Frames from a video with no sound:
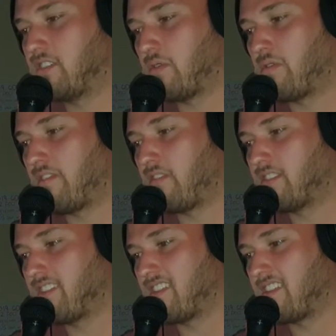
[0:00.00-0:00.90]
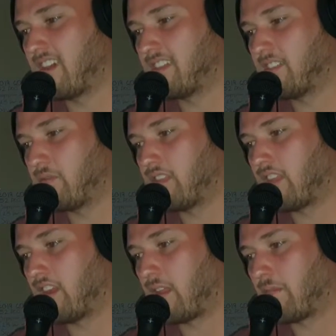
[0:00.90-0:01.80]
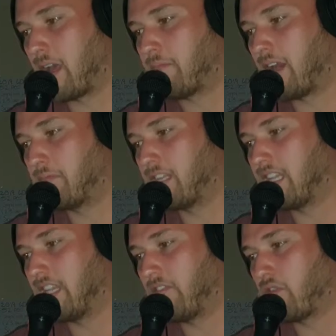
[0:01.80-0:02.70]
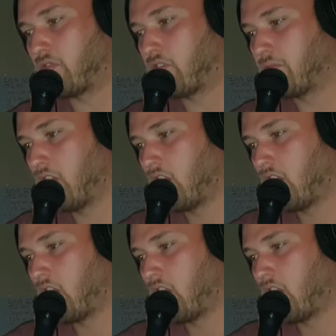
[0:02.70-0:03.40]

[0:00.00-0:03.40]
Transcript: so when we first did the nasty, we did it in my apartment living room